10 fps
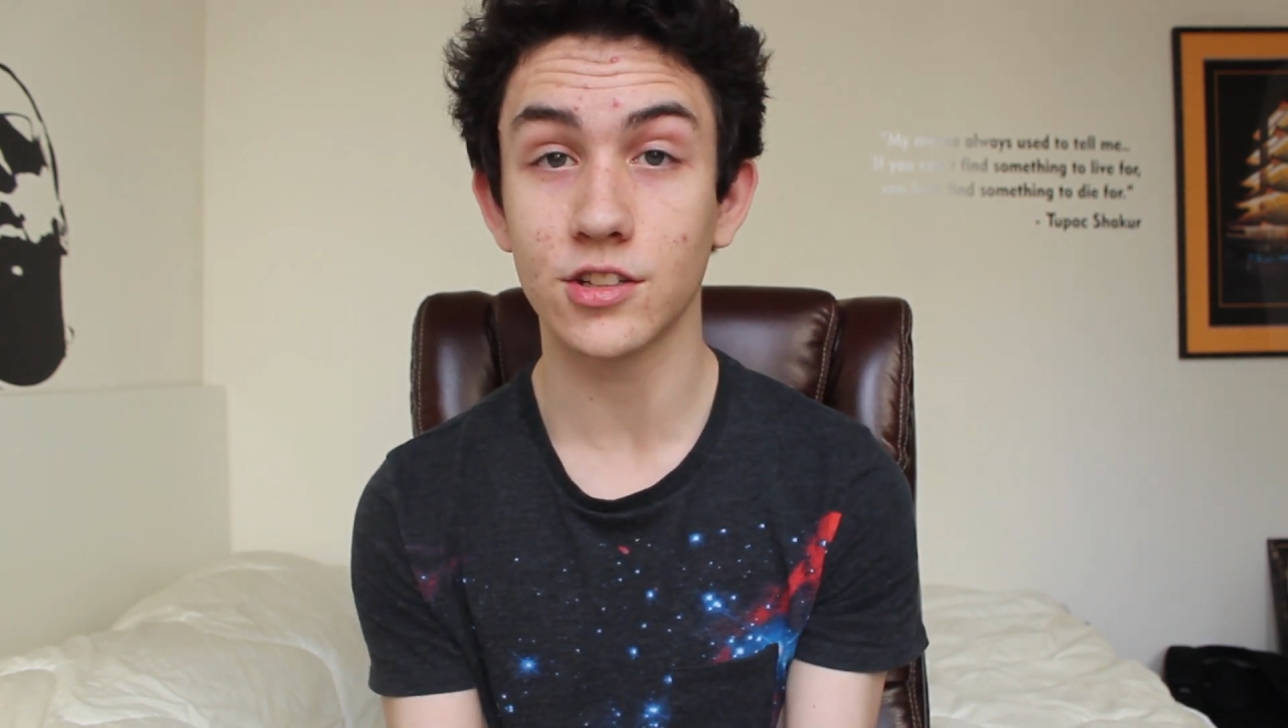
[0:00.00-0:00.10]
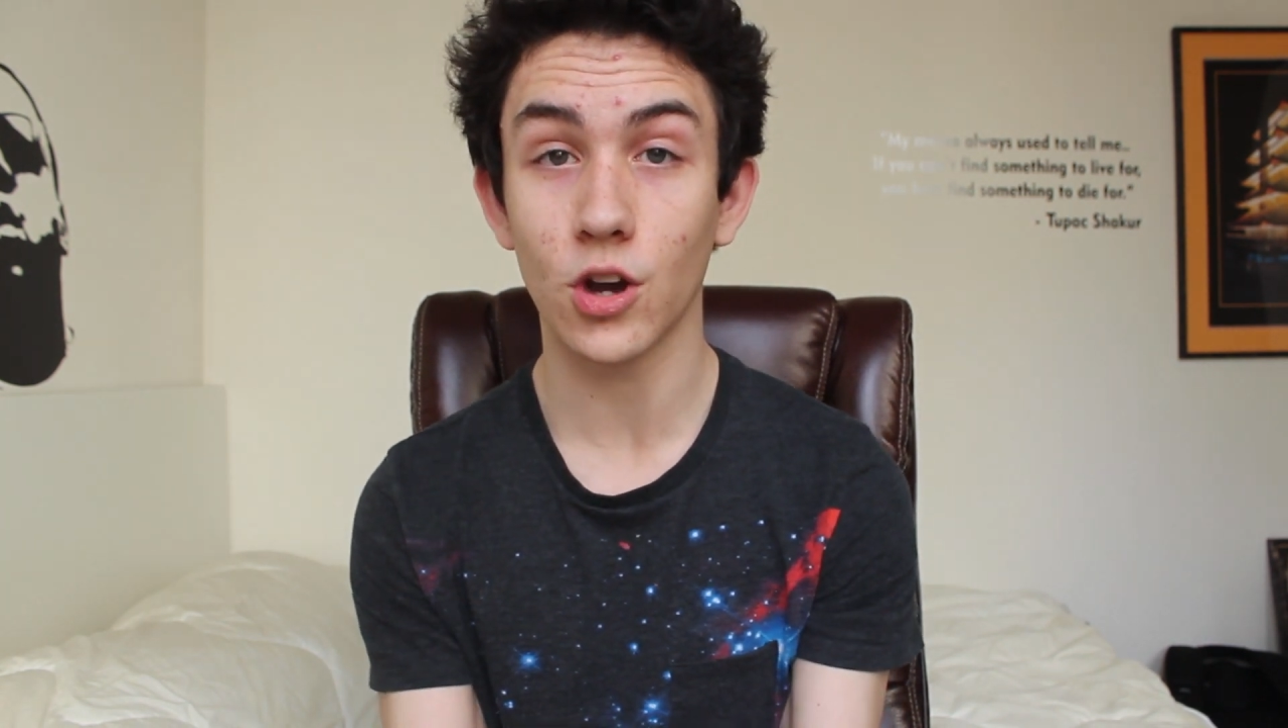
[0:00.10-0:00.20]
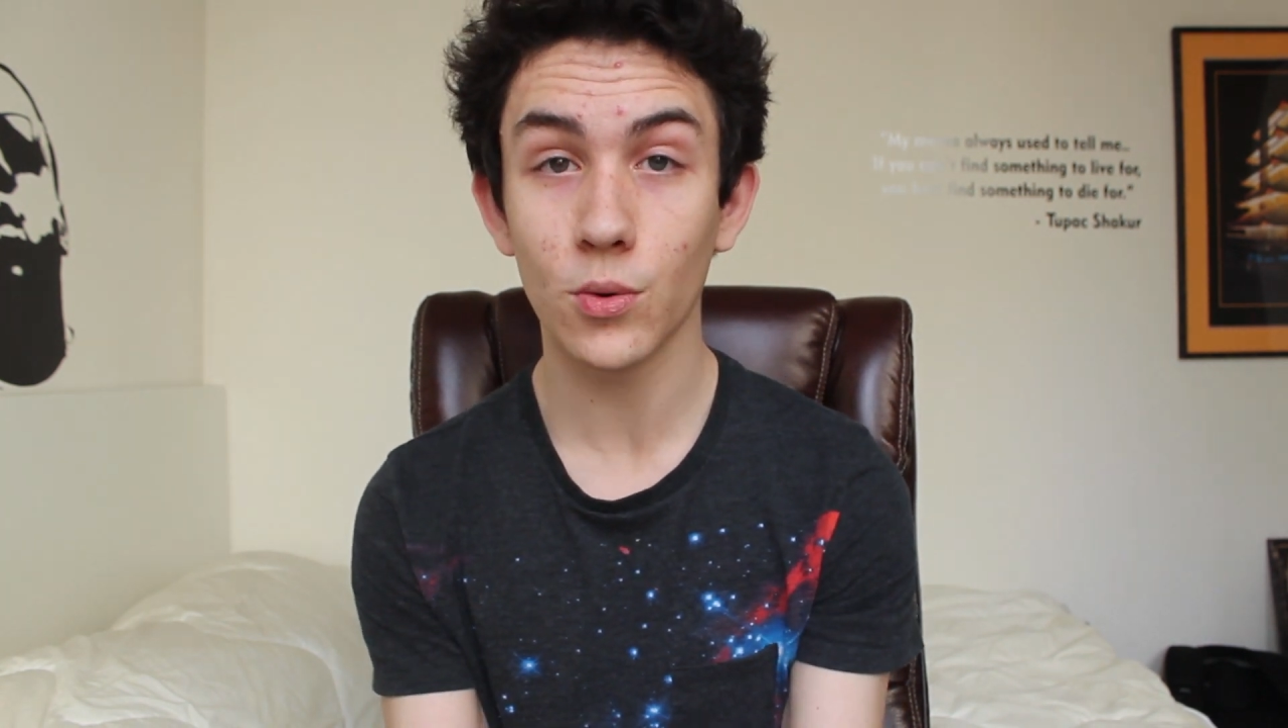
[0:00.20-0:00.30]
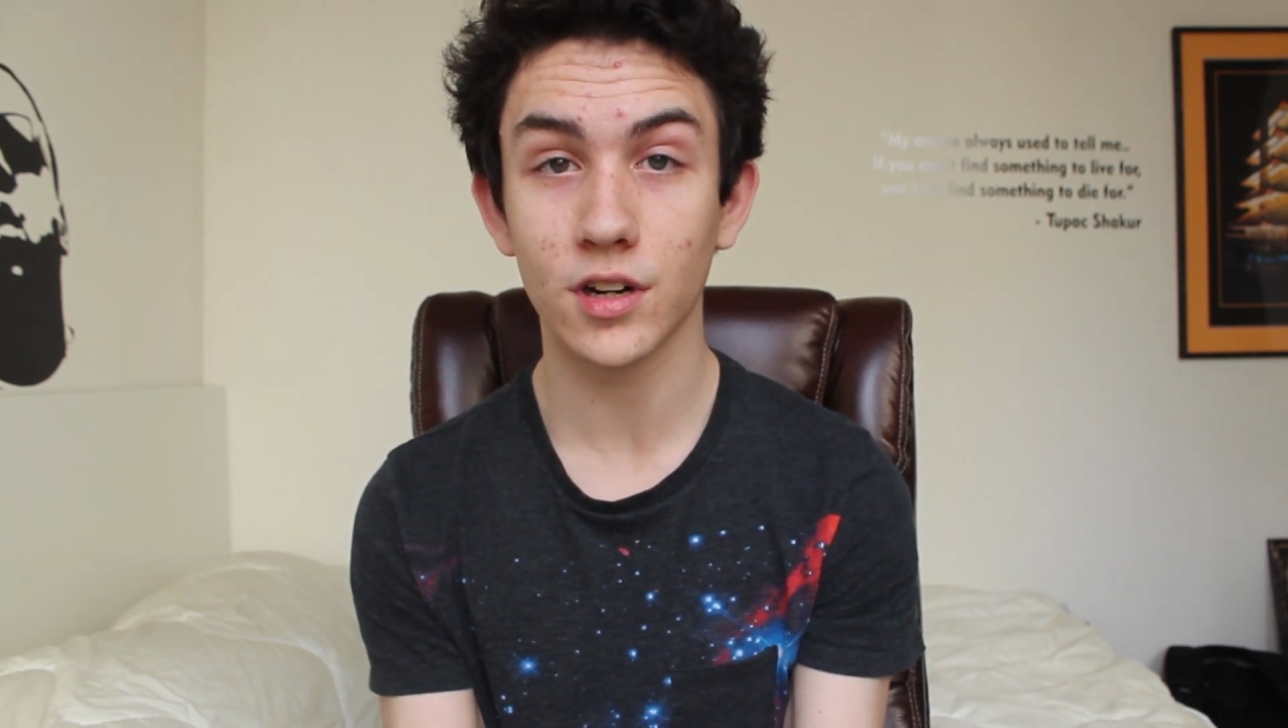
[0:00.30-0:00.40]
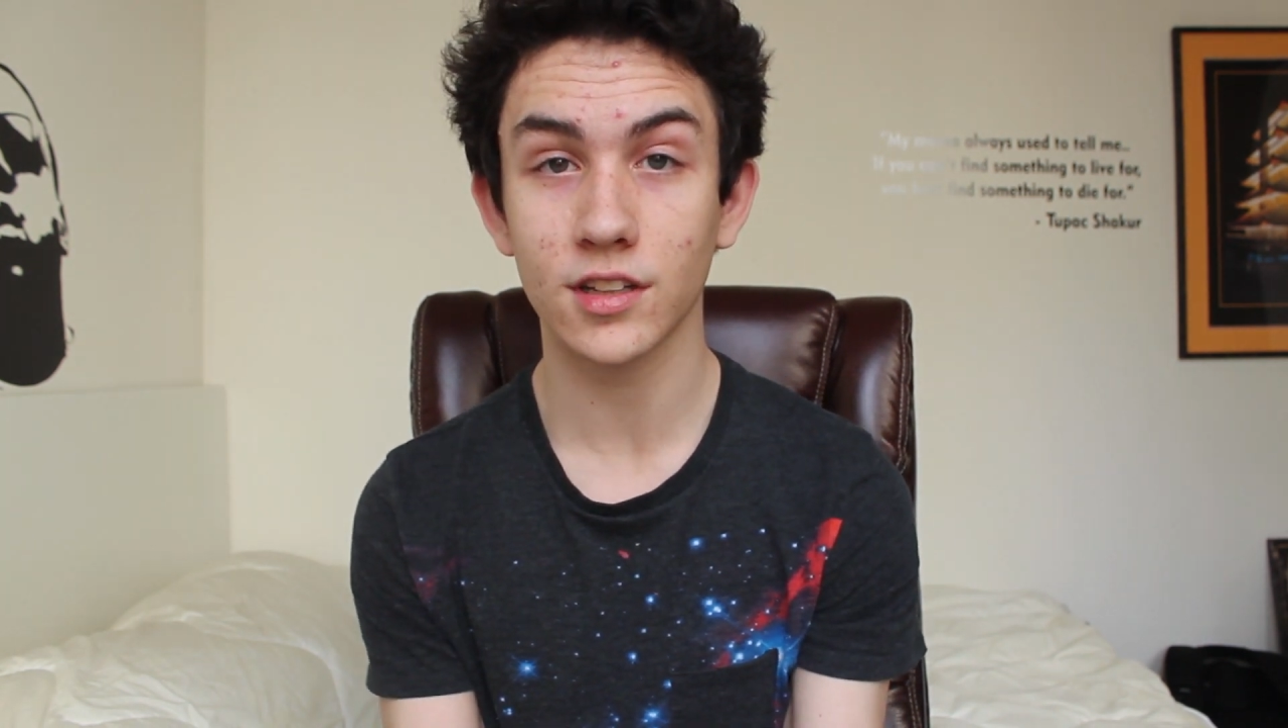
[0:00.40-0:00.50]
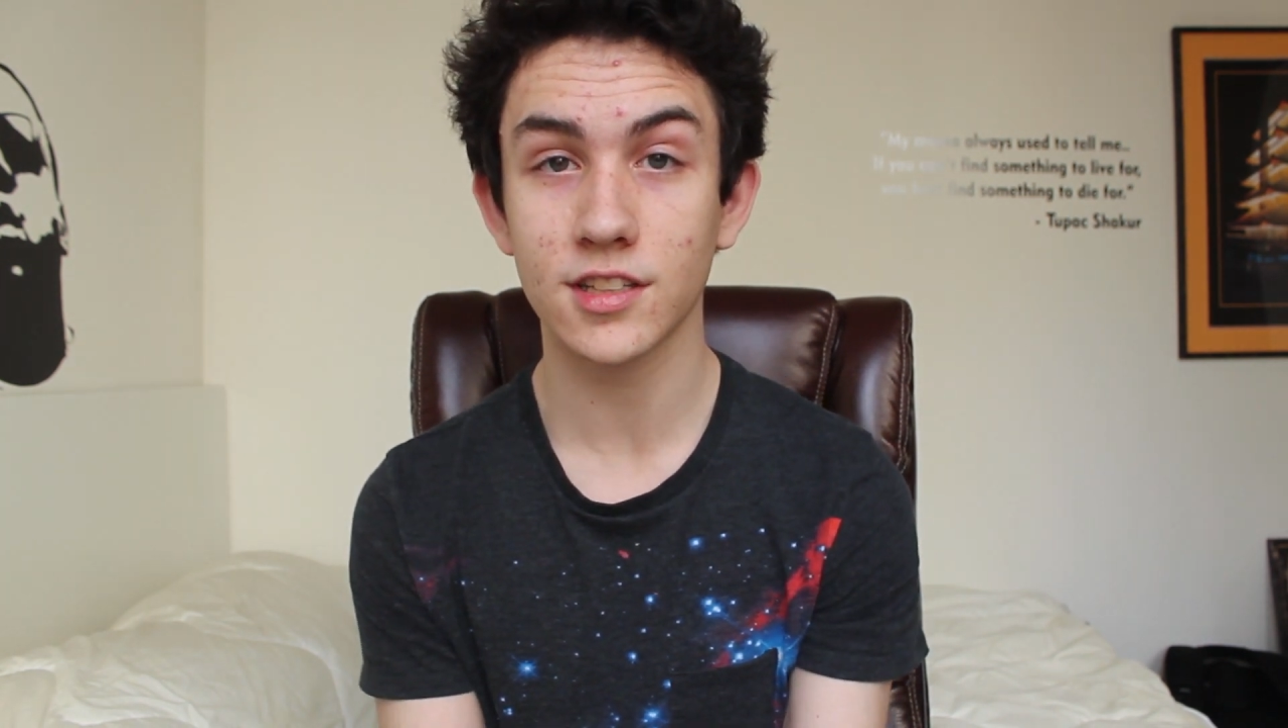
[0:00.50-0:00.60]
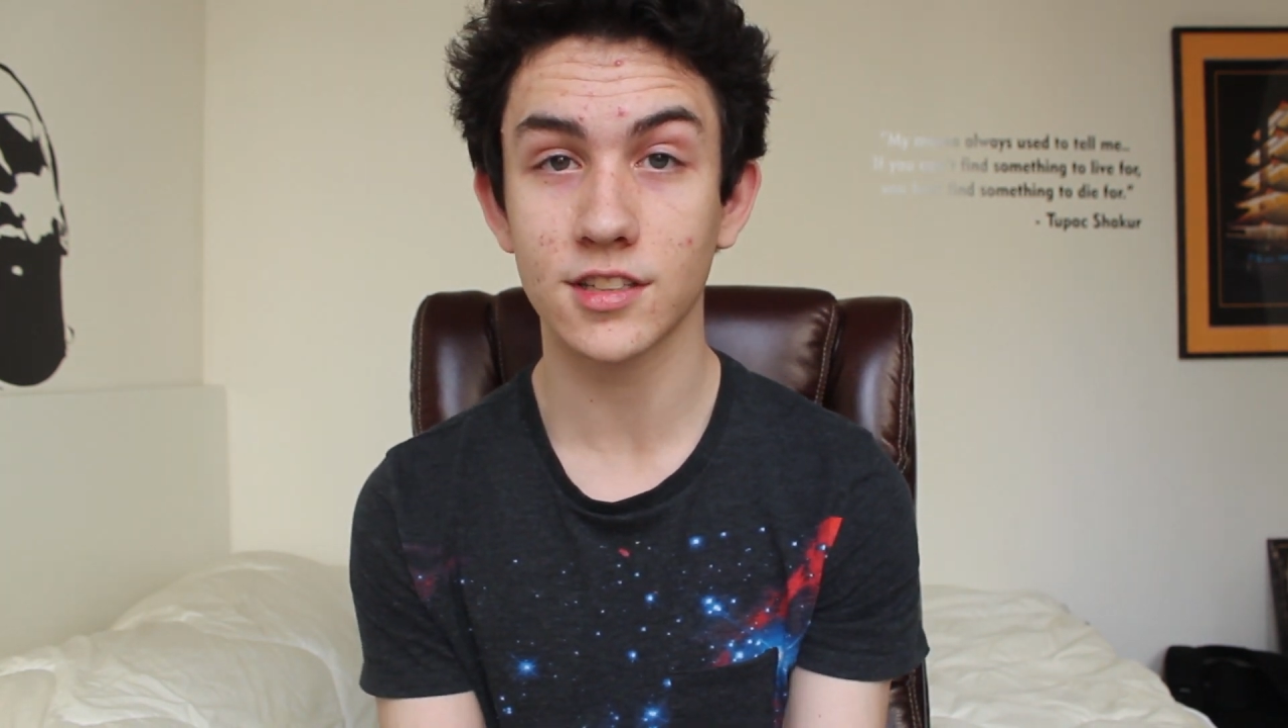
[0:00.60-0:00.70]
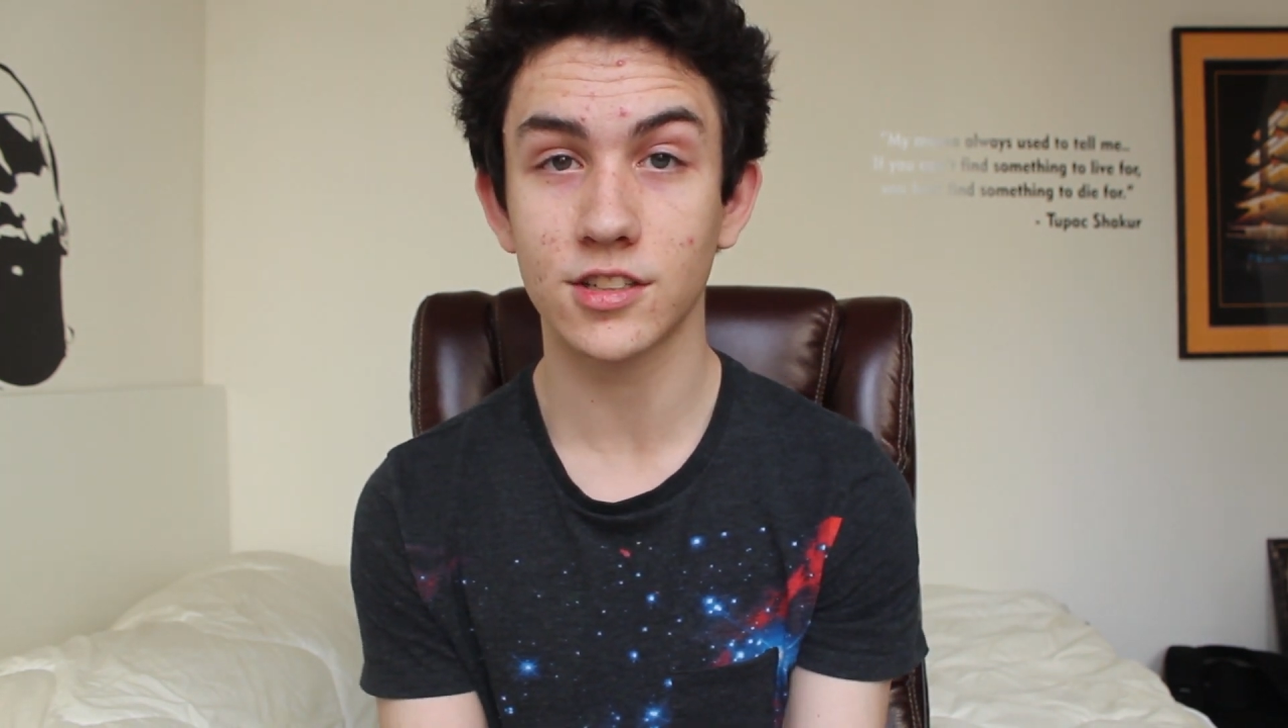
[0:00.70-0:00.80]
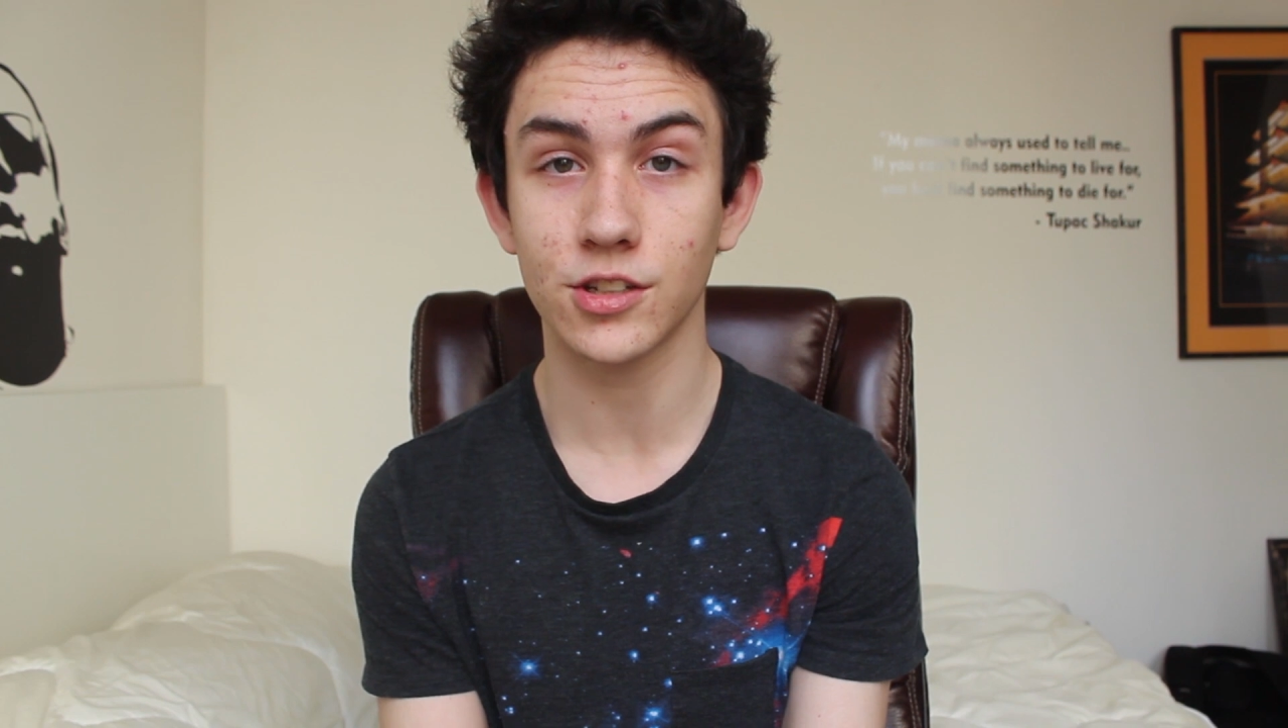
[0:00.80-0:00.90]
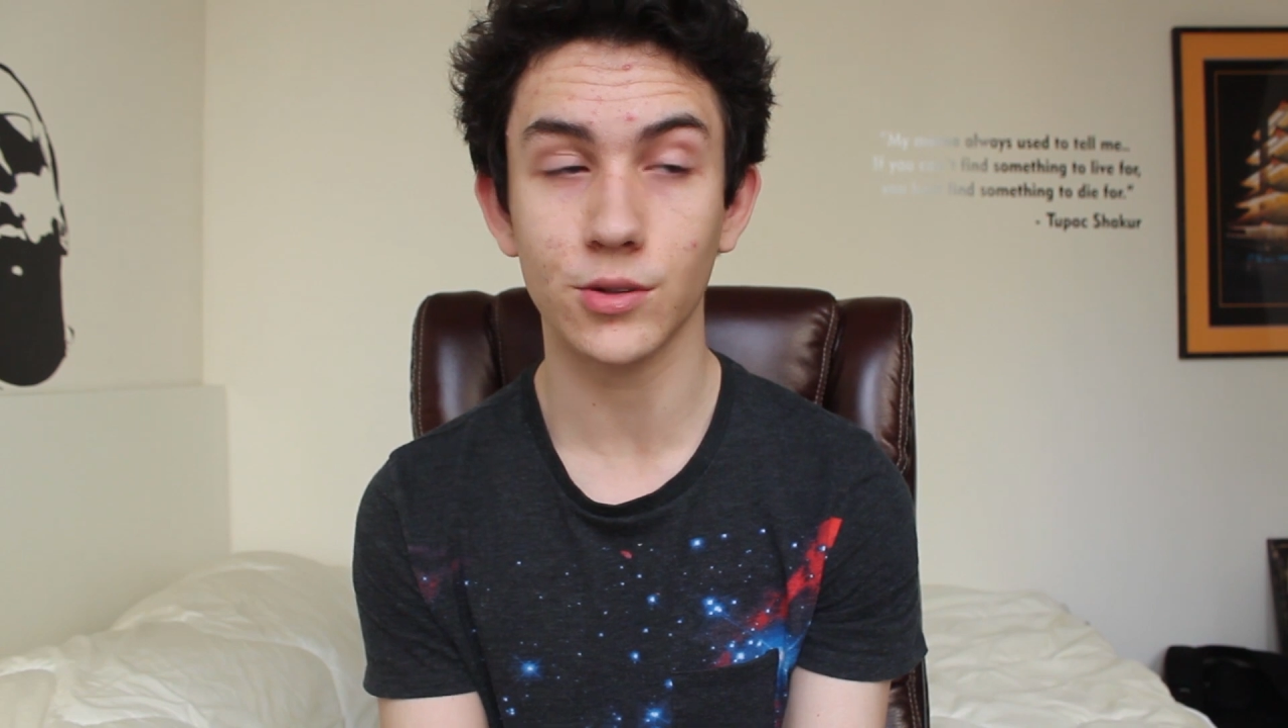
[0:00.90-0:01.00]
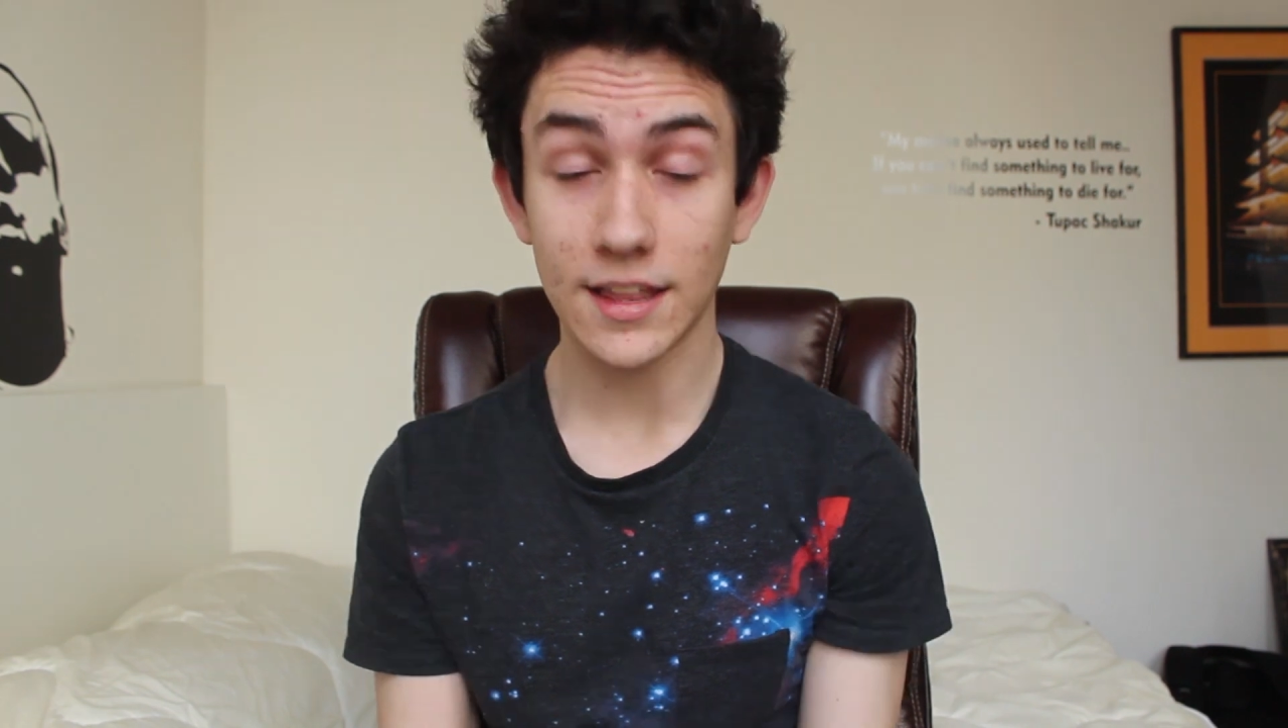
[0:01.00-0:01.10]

don't want to listen to